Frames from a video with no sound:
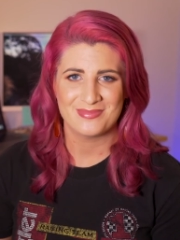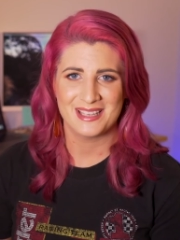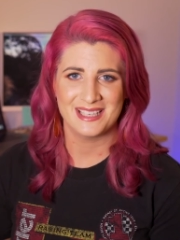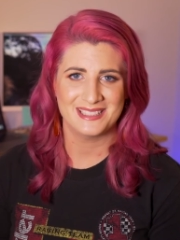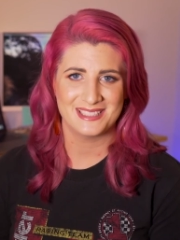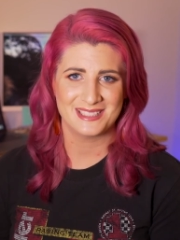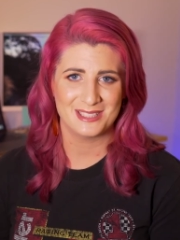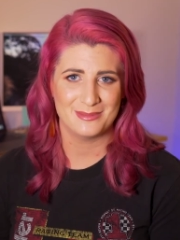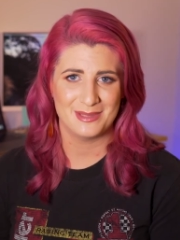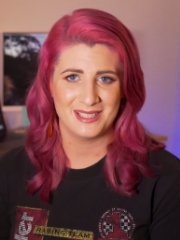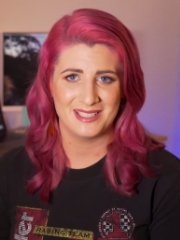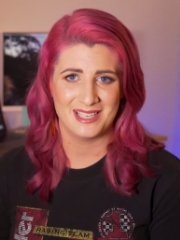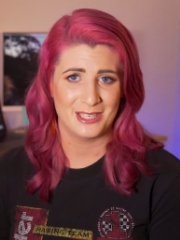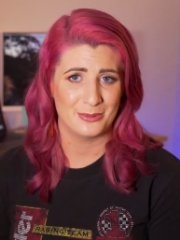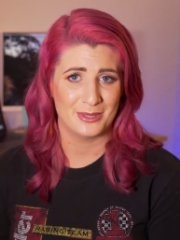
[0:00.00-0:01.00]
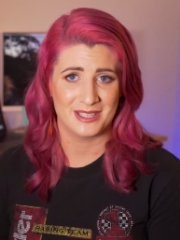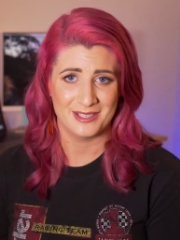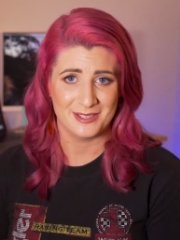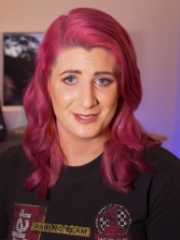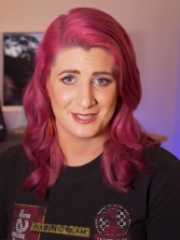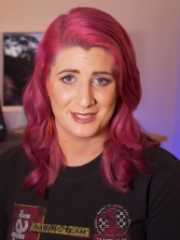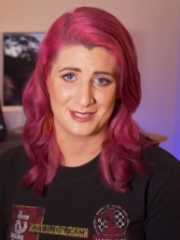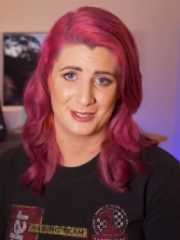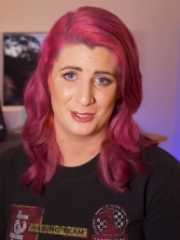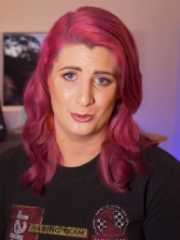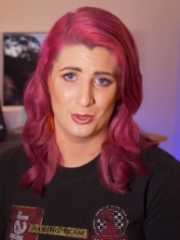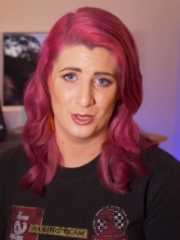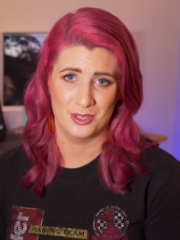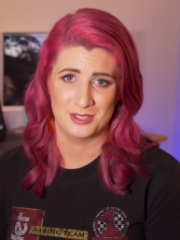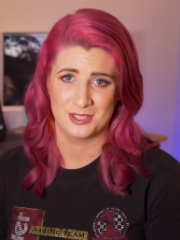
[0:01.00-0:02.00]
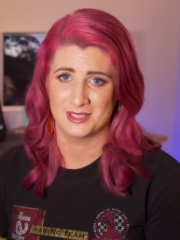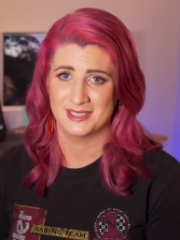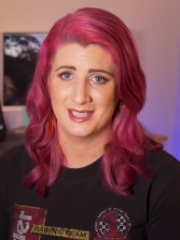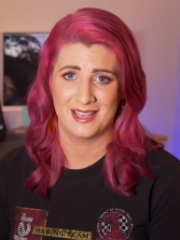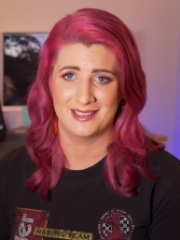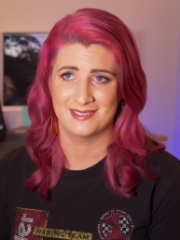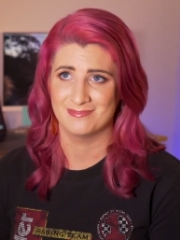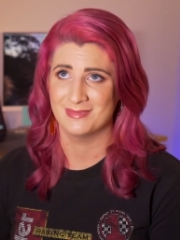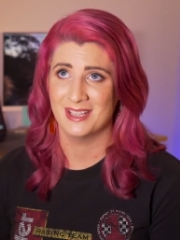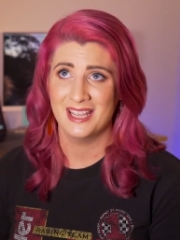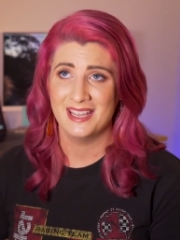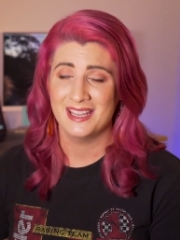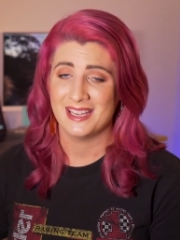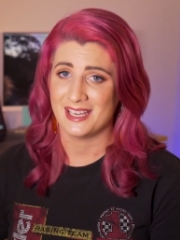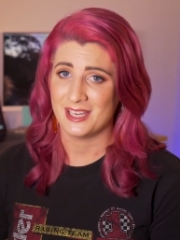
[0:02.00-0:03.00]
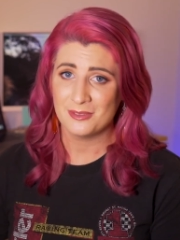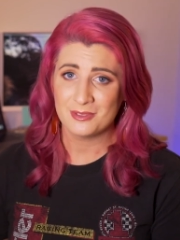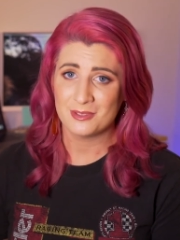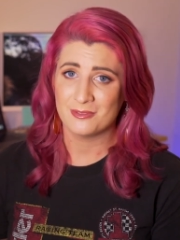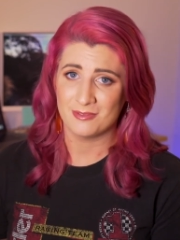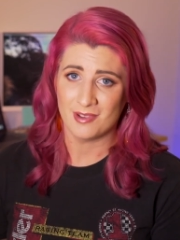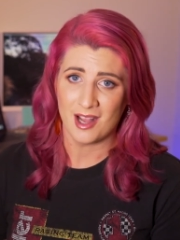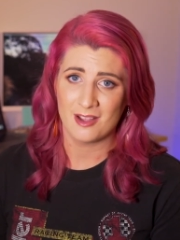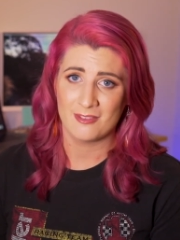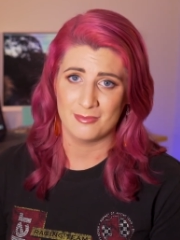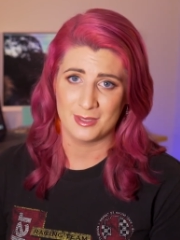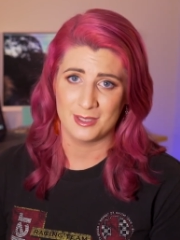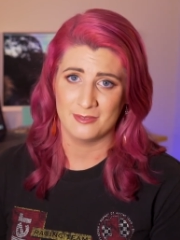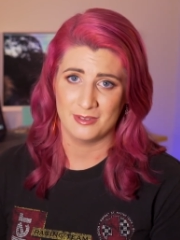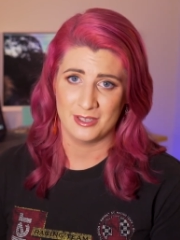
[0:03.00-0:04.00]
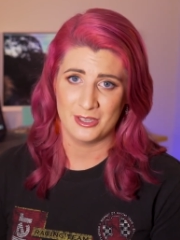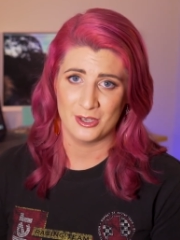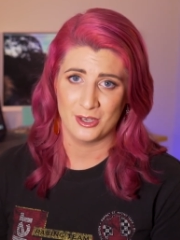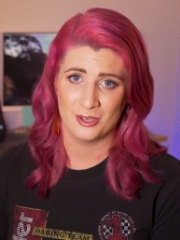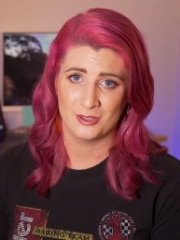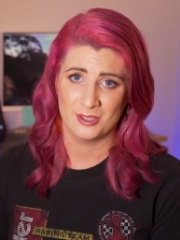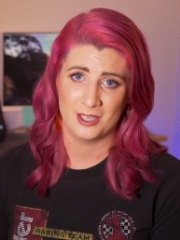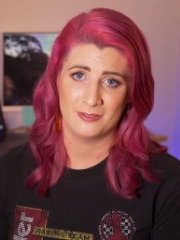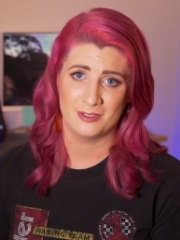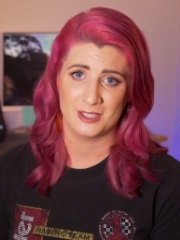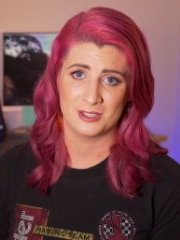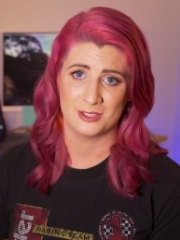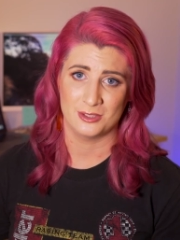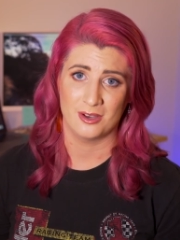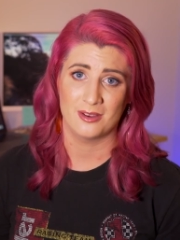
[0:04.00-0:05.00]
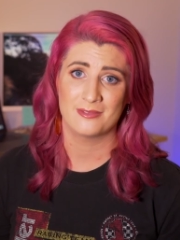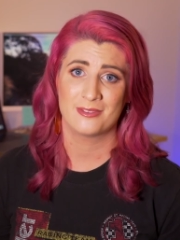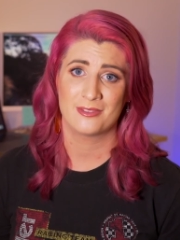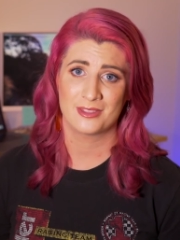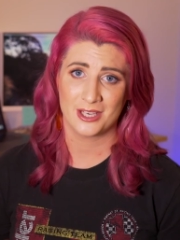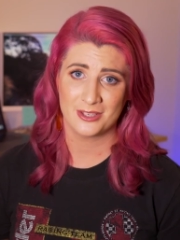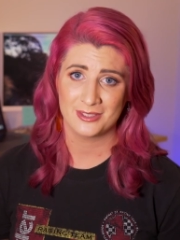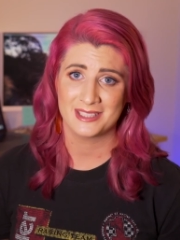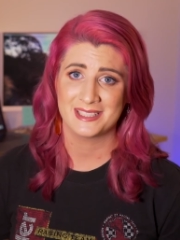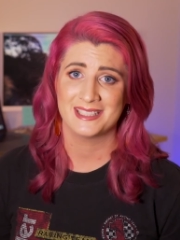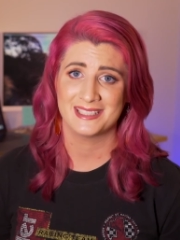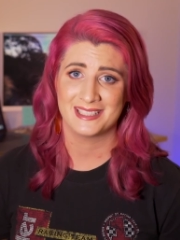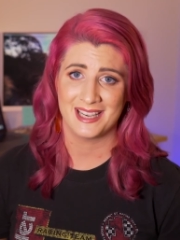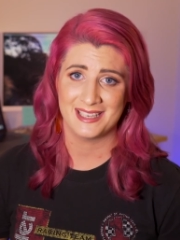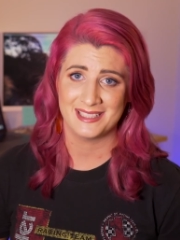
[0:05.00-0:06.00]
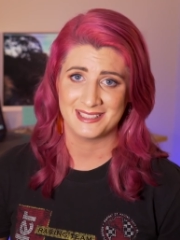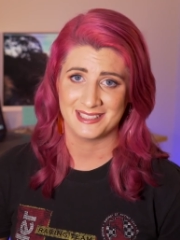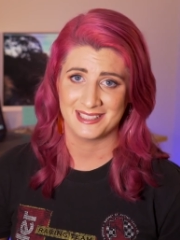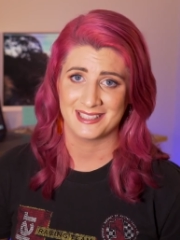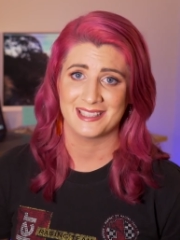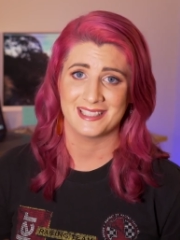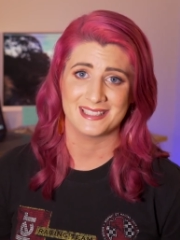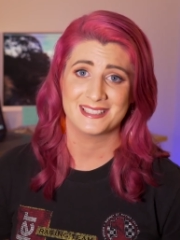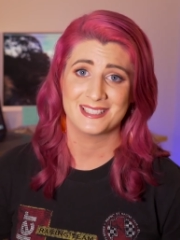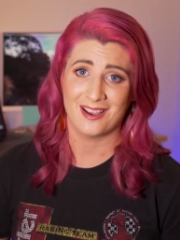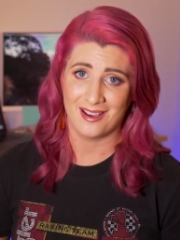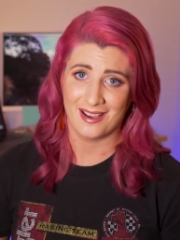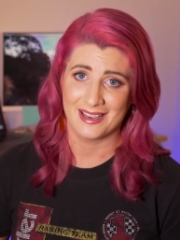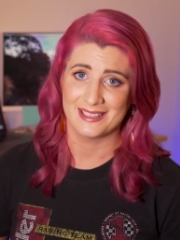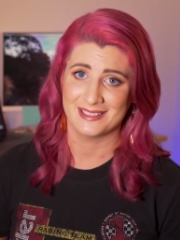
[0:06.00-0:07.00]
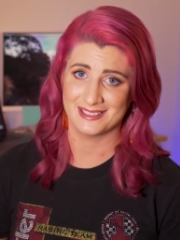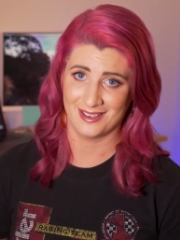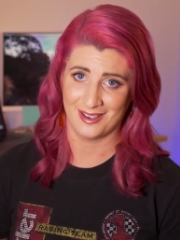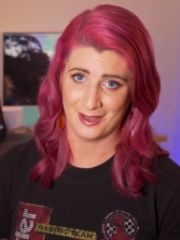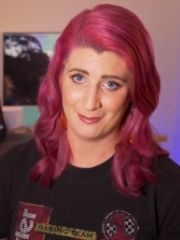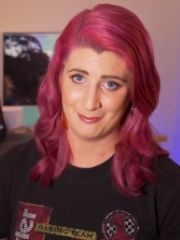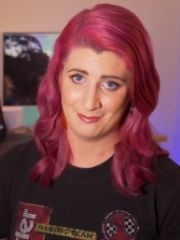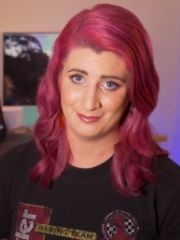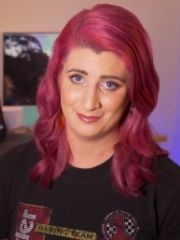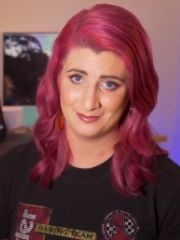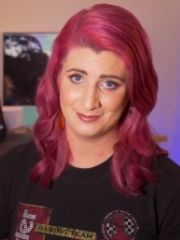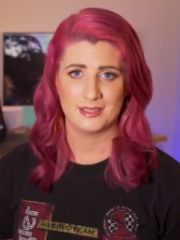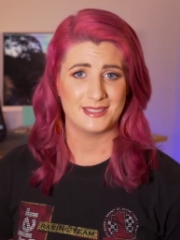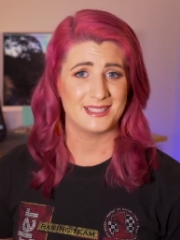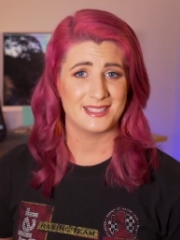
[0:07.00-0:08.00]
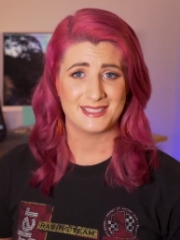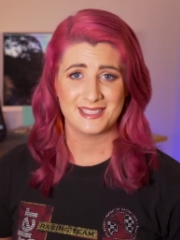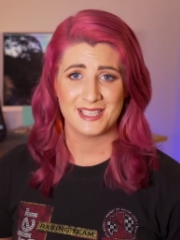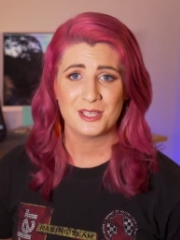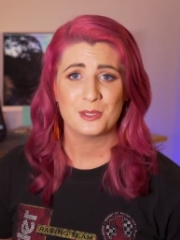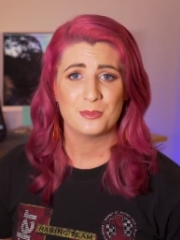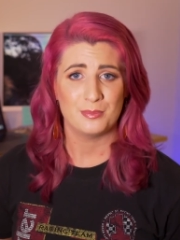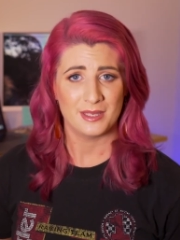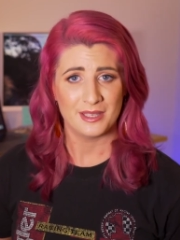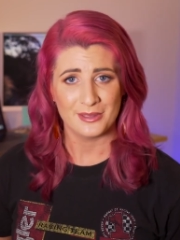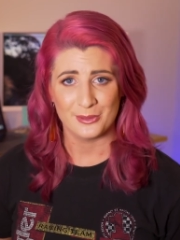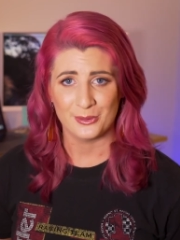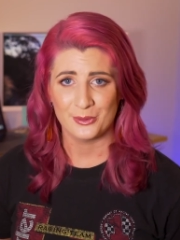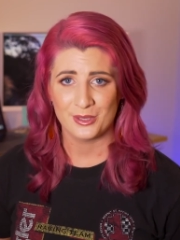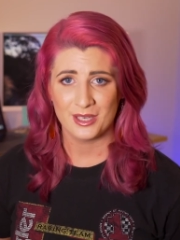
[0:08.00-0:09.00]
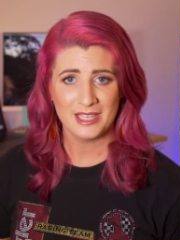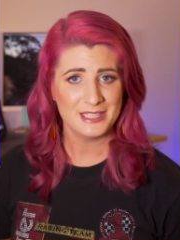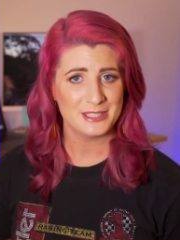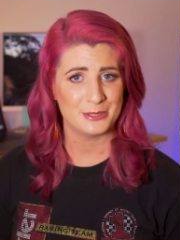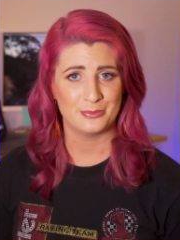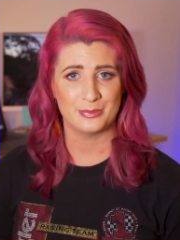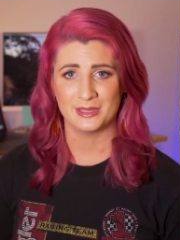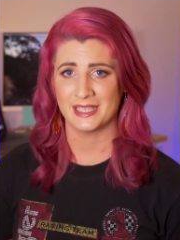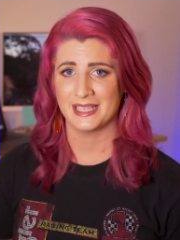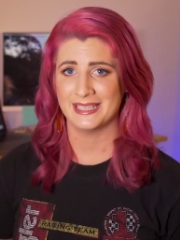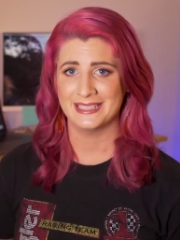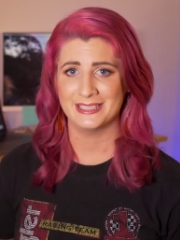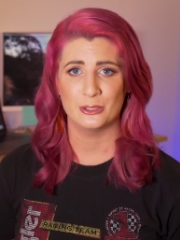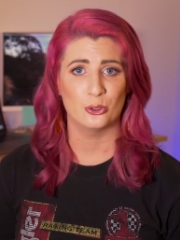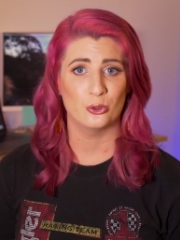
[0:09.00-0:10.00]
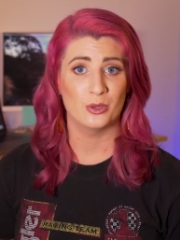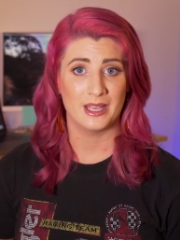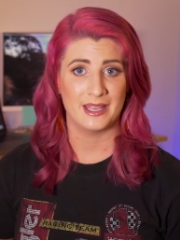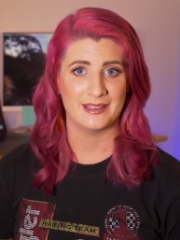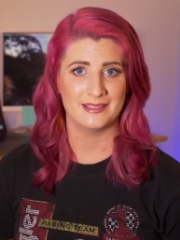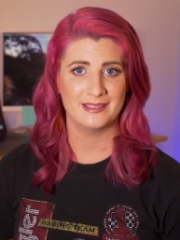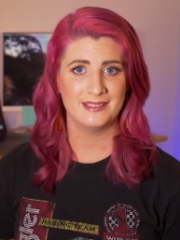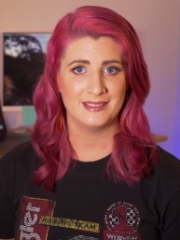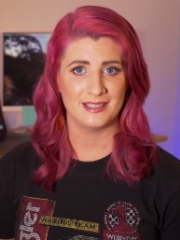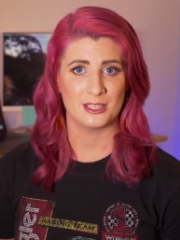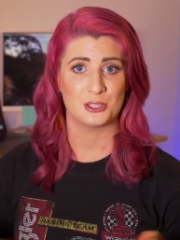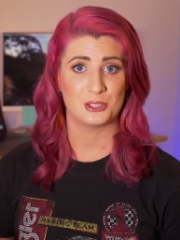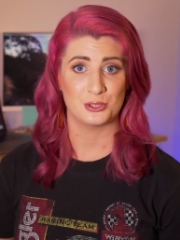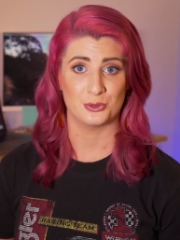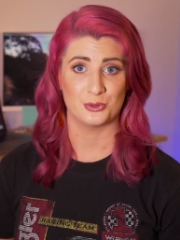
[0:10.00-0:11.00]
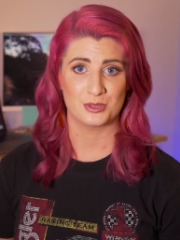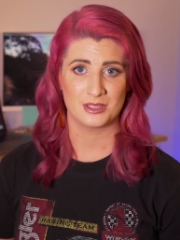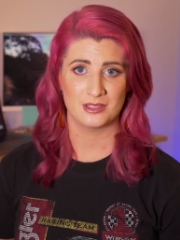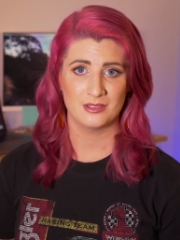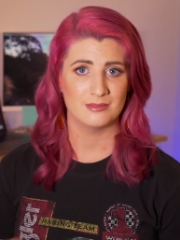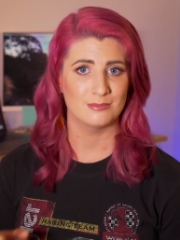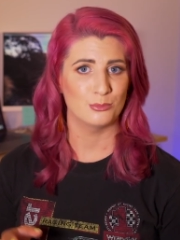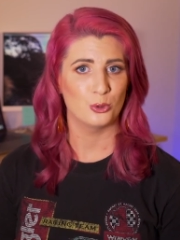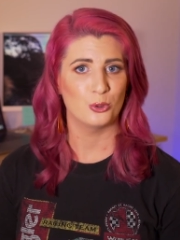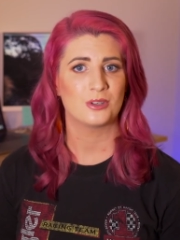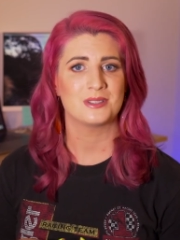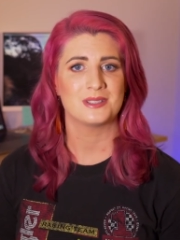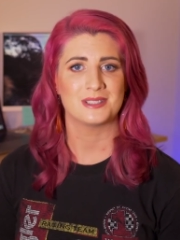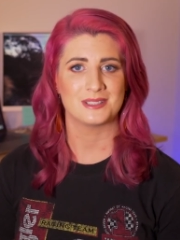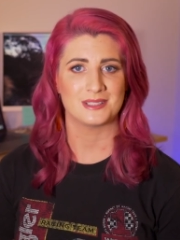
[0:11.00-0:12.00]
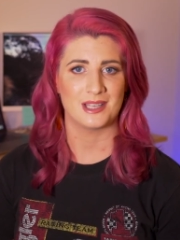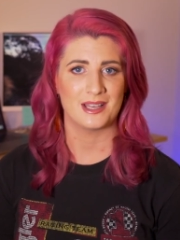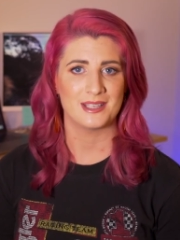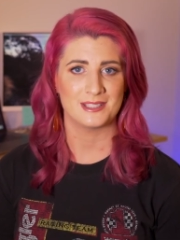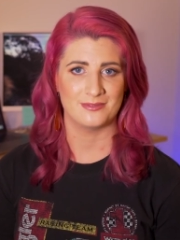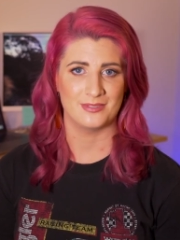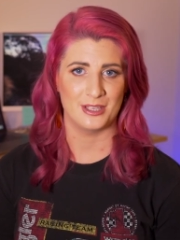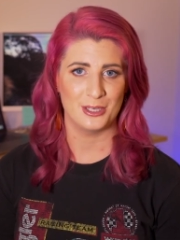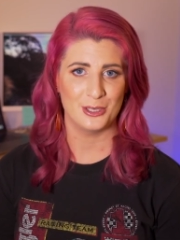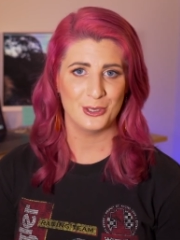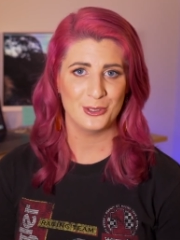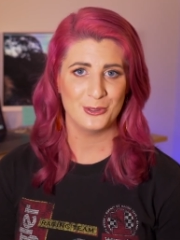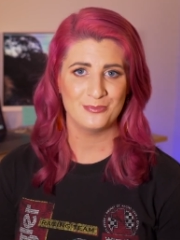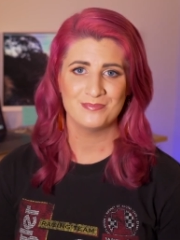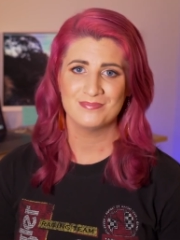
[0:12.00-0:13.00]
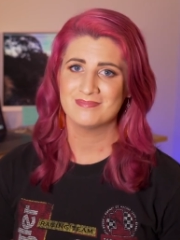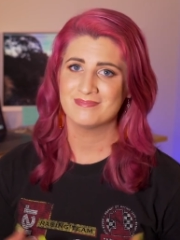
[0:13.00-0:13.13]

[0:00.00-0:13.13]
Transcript: that doesn't mean anyone else is going to watch a 10, even 5 minute video if it's not thoroughly engaging the entire time. It does take a bit longer to plan or edit a shorter, more concise video,